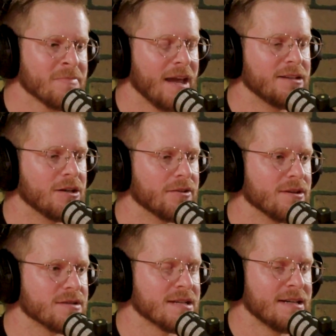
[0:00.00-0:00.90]
And you know,
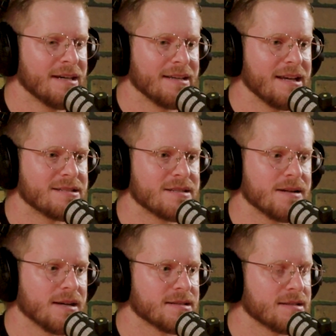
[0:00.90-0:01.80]
it's
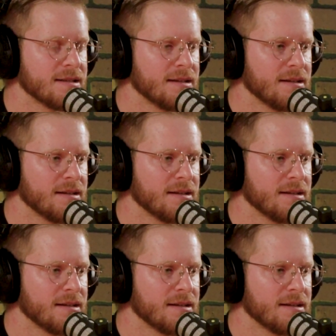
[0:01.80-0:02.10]
just,